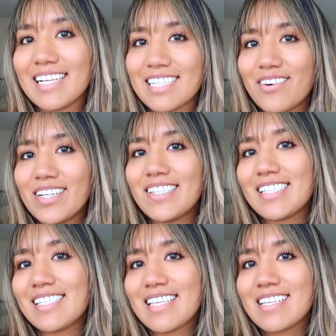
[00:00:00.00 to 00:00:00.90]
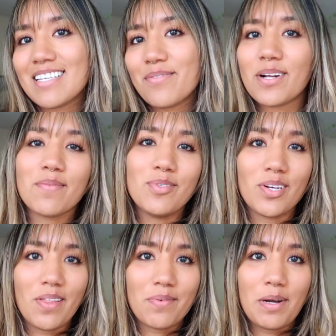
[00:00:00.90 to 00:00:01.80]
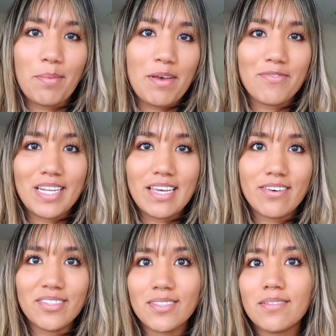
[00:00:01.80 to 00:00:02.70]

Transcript: guys, how are you? This is Leslie. Welcome to another one of my videos.